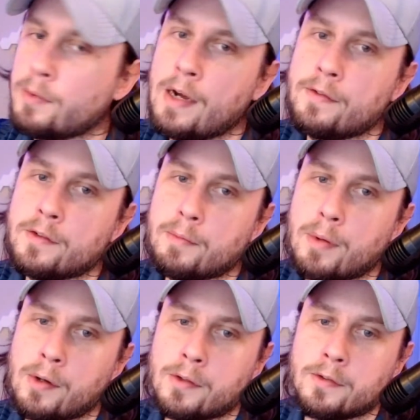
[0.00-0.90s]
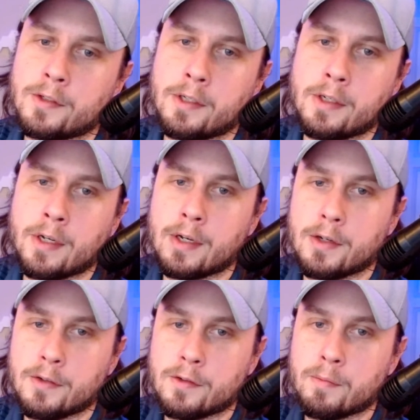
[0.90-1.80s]
a privacy policy.
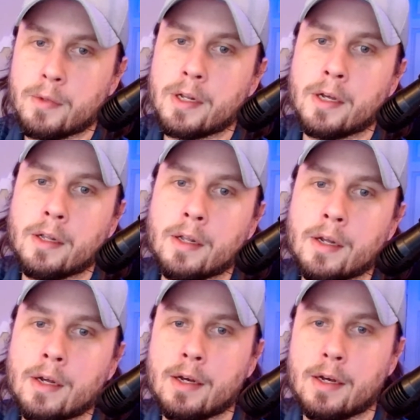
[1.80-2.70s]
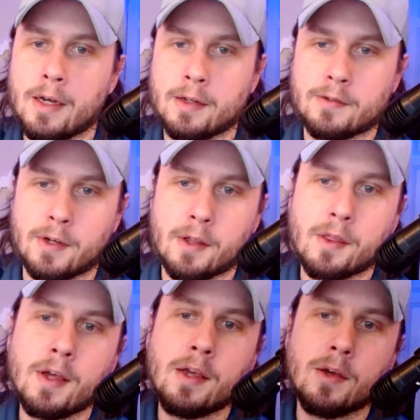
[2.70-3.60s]
You submit it, and it's like,
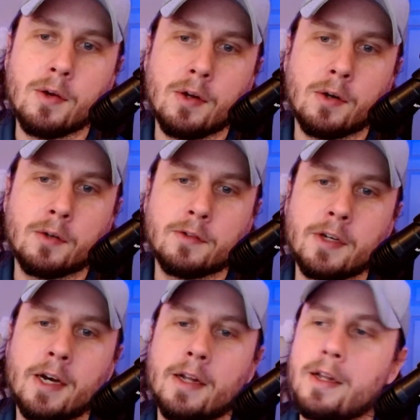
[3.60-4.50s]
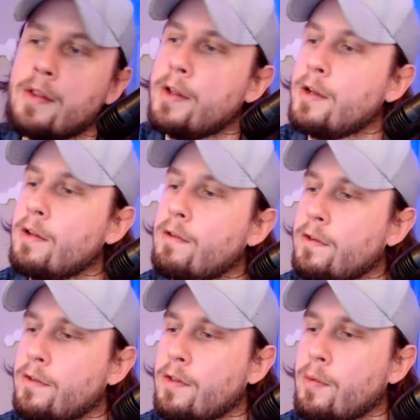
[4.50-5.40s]
thank you, you're all set. And then you can
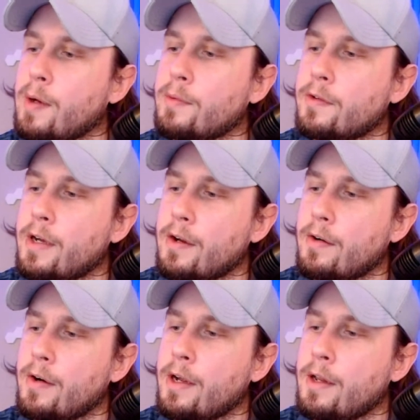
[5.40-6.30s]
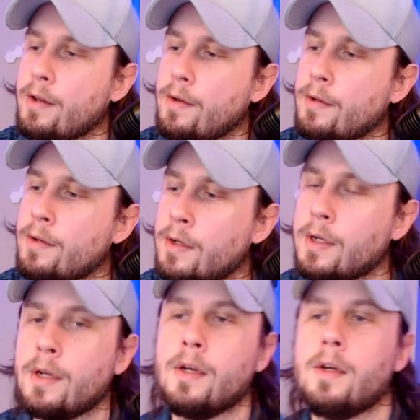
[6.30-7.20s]
visit the website, right?
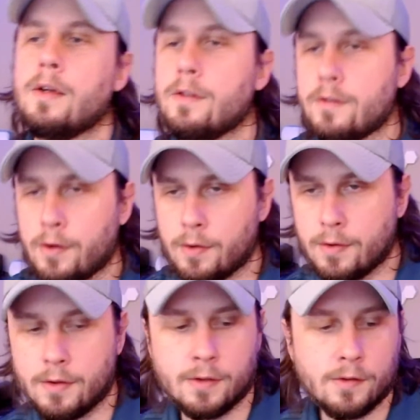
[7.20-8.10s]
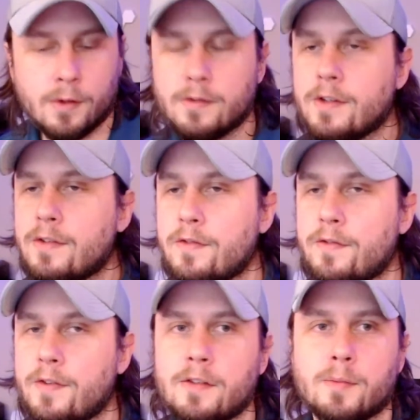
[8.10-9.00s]
So this goes into
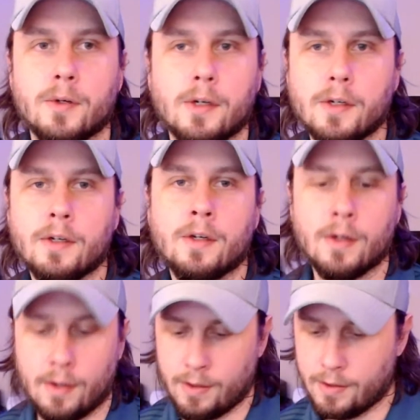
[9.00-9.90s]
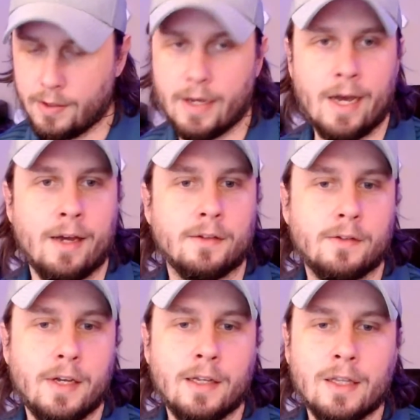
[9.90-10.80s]
Facebook
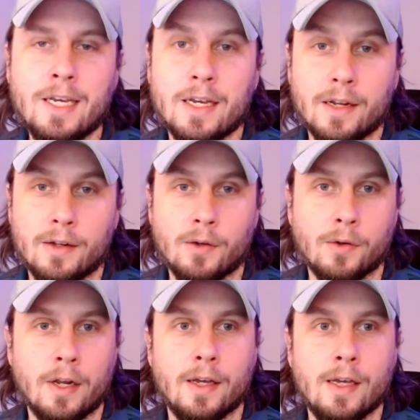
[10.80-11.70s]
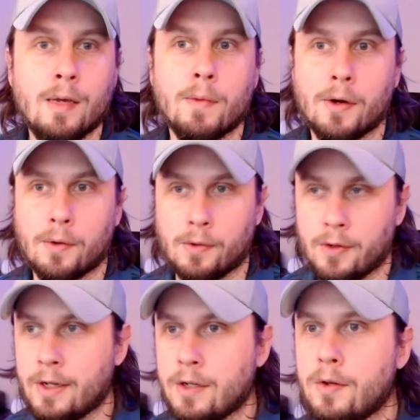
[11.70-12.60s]
as a lead, and you'll get an email
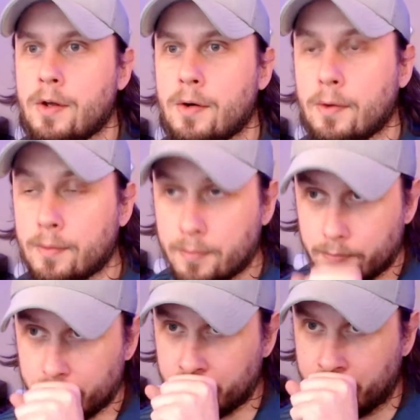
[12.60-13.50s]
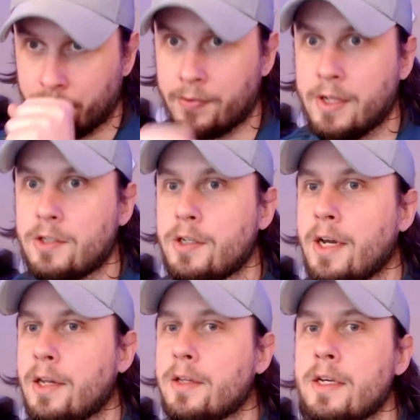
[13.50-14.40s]
letting you know that you
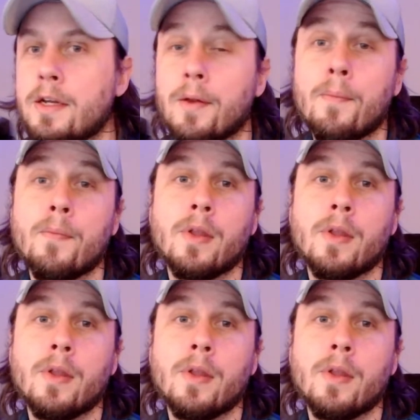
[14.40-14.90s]
got a lead.